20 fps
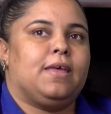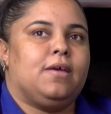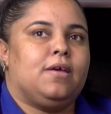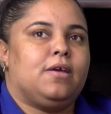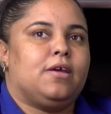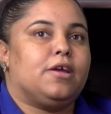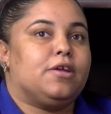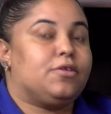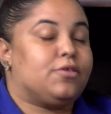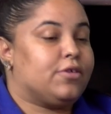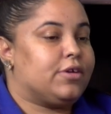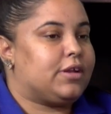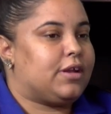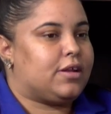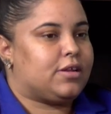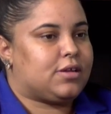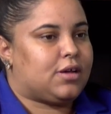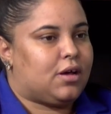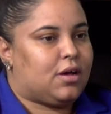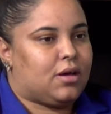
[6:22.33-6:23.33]
And during that
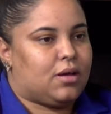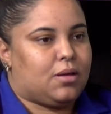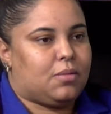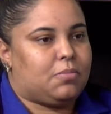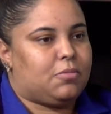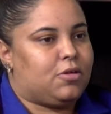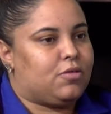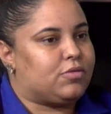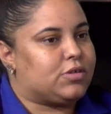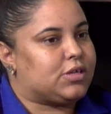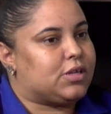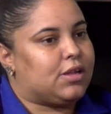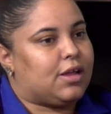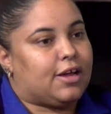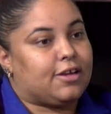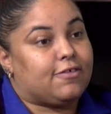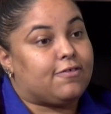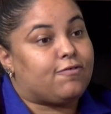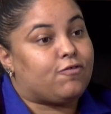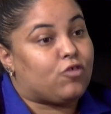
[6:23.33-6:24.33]
time, it was a
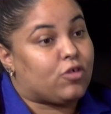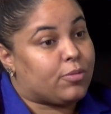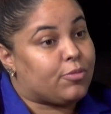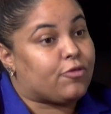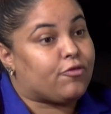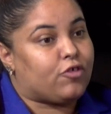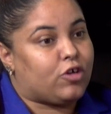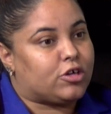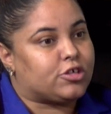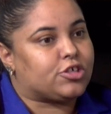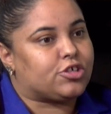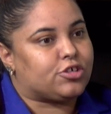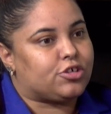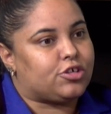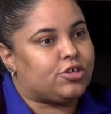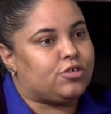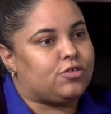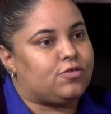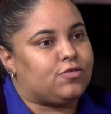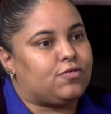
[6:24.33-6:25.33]
lot of former foster
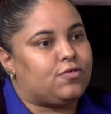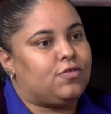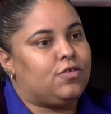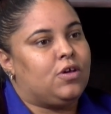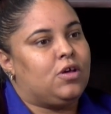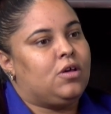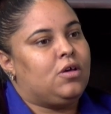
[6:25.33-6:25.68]
youth